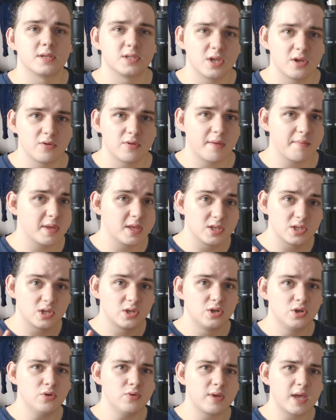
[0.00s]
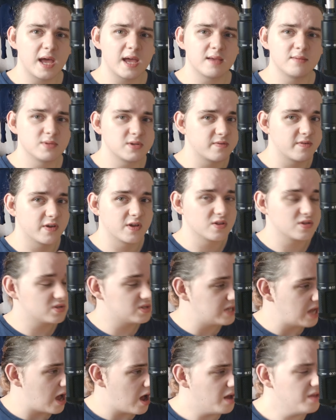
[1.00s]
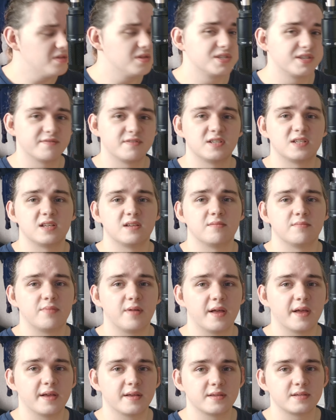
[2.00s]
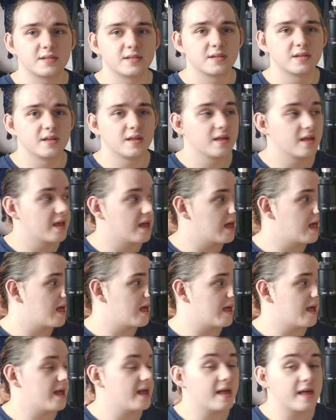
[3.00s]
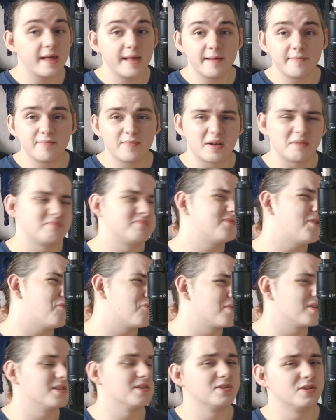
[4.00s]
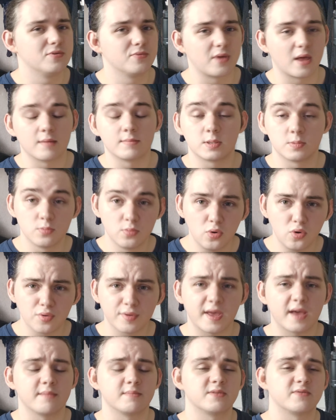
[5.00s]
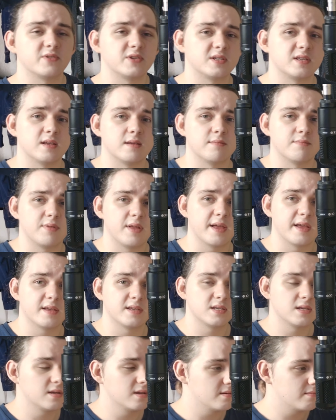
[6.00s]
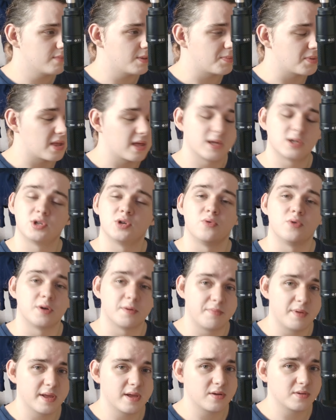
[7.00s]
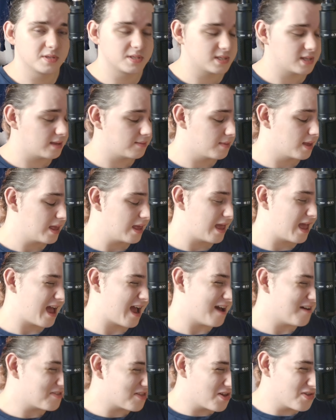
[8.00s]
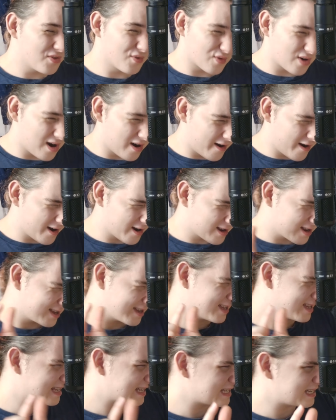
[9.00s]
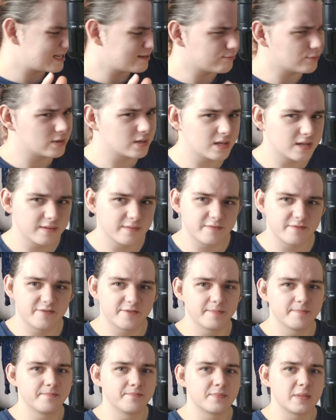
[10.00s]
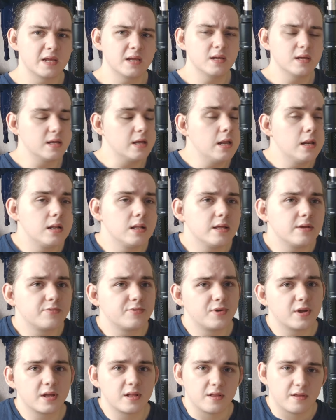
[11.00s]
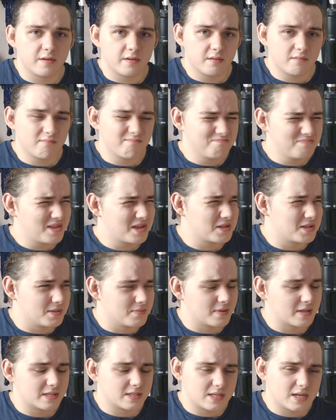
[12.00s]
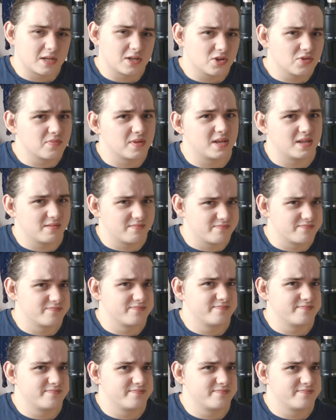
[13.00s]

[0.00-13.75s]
so that means new games for tons of Steam players. Well, not really new games, more games for Steam players. People that actually want to play it on Steam. Although there are a couple of little niggly bits, and I do mean